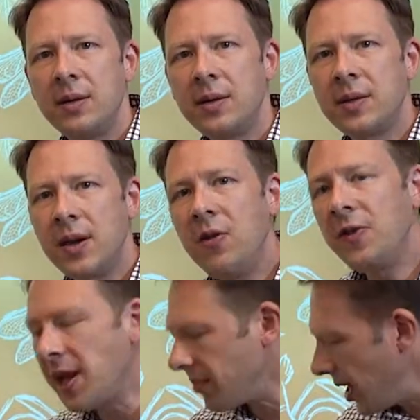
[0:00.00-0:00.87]
The
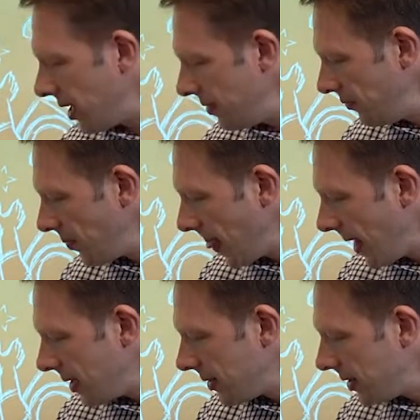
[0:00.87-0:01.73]
snowflake button,
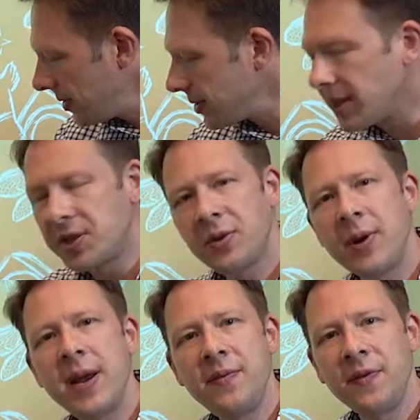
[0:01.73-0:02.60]
this is a
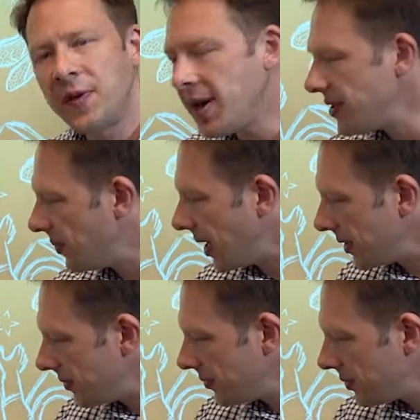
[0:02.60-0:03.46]
screen freeze button.